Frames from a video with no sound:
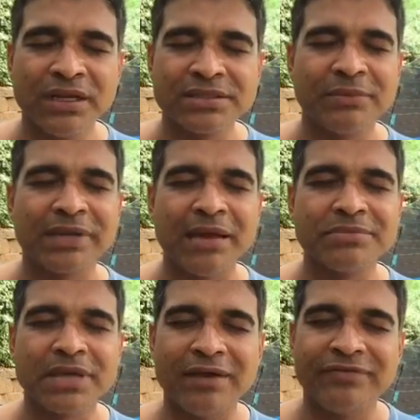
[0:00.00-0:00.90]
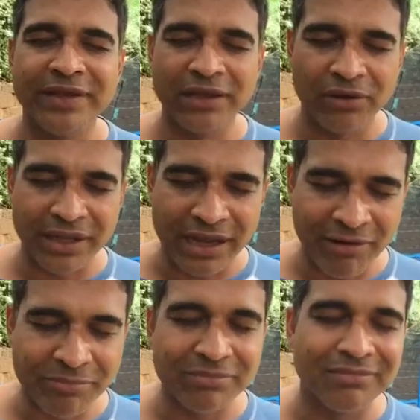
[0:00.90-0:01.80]
sometimes I feel, okay,
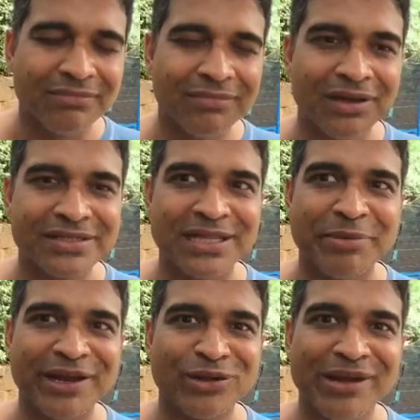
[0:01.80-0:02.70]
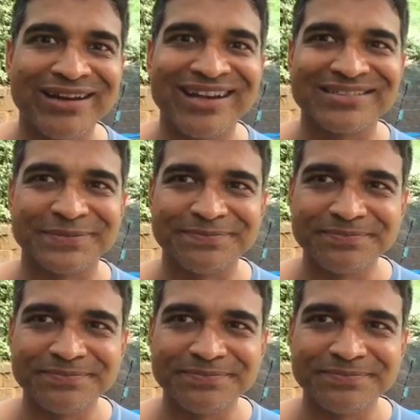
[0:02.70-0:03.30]
now I'm slipping into meditation.